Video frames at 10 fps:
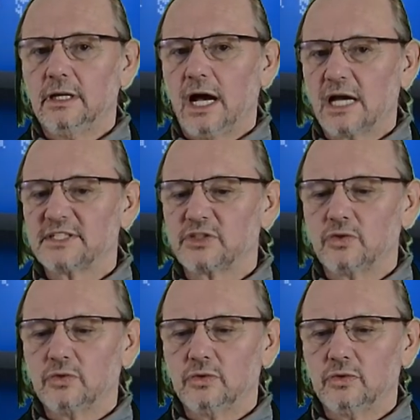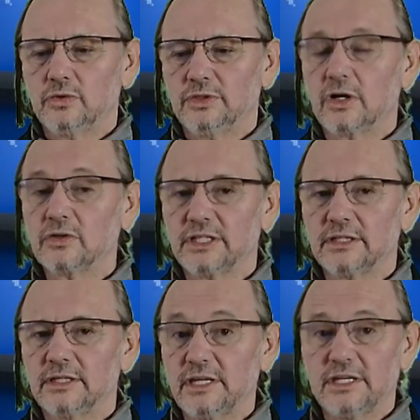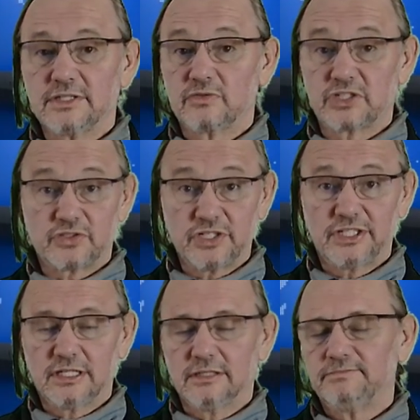access to the content is restricted